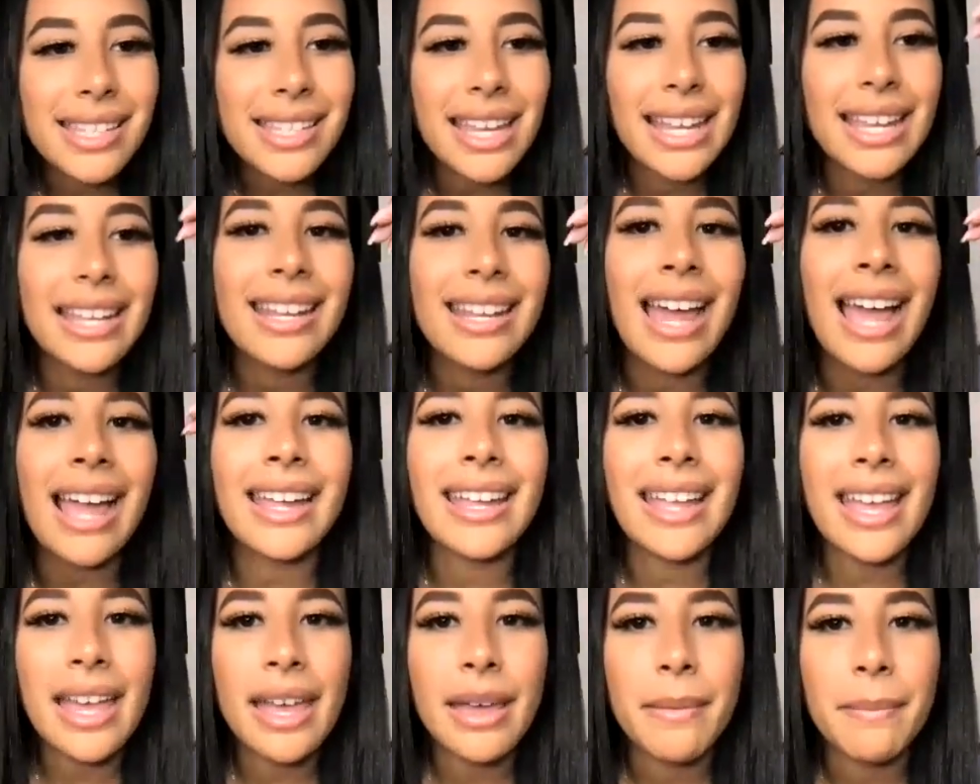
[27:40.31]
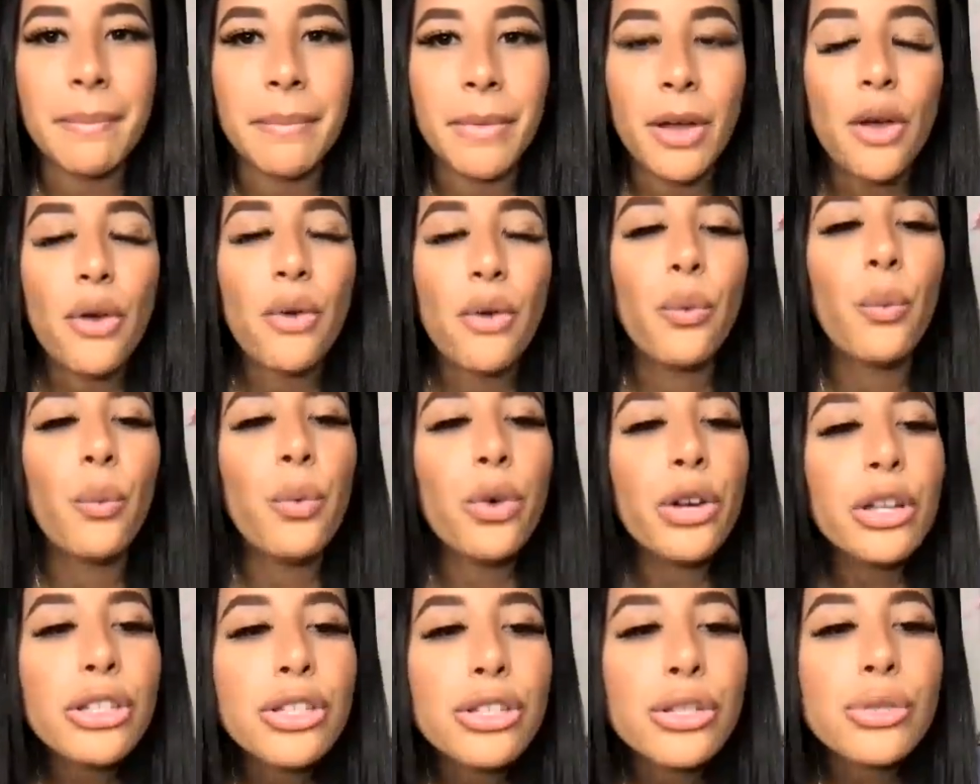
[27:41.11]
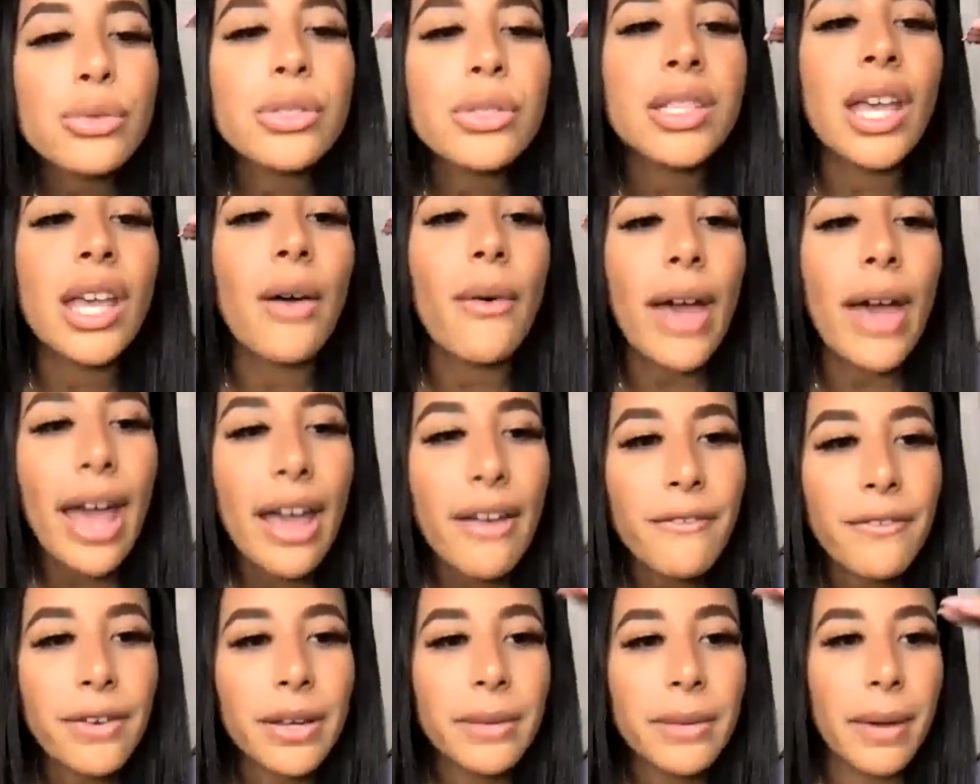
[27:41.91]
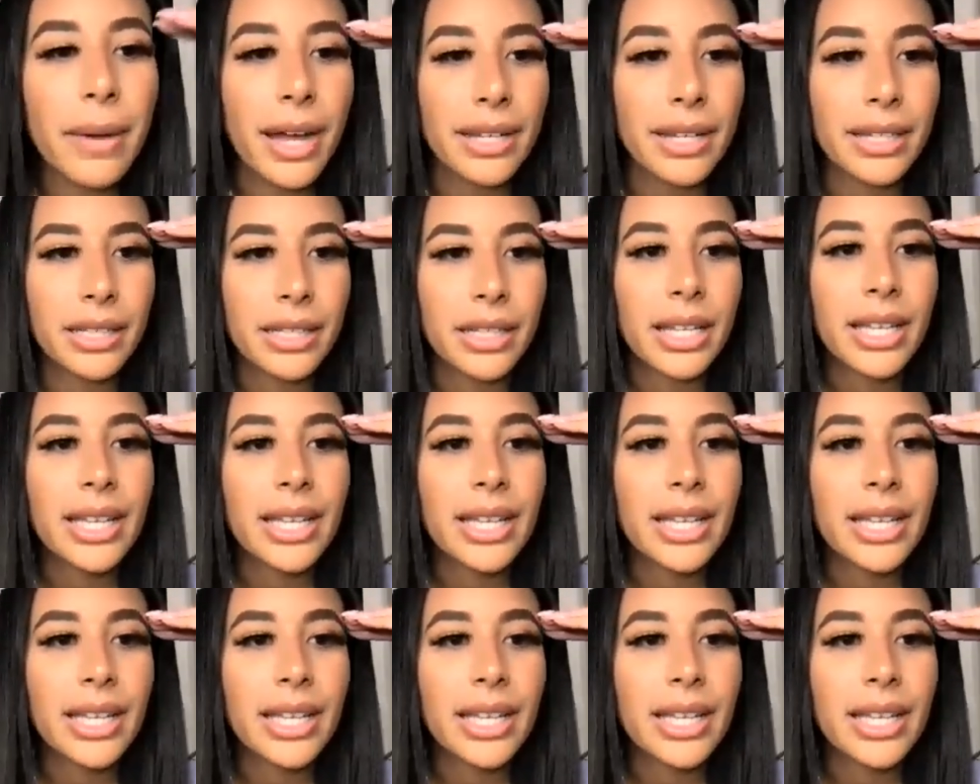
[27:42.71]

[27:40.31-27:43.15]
in IM, would you tell everybody?